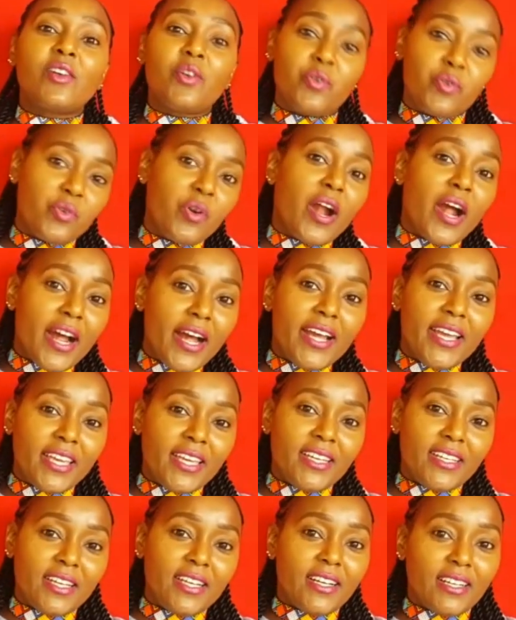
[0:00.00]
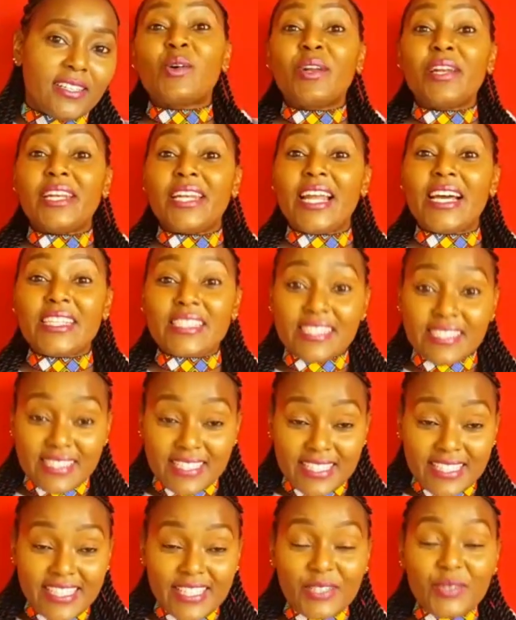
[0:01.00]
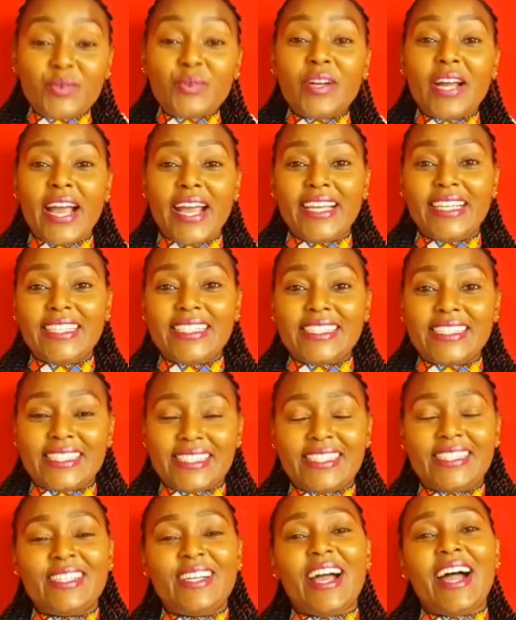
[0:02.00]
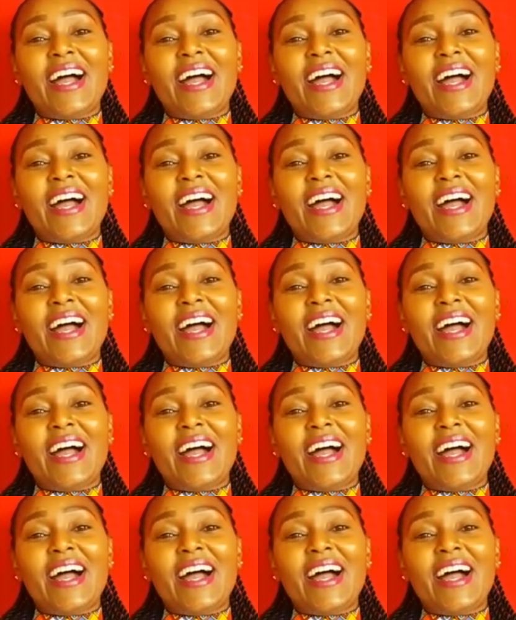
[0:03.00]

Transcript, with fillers: crying so lastly you guys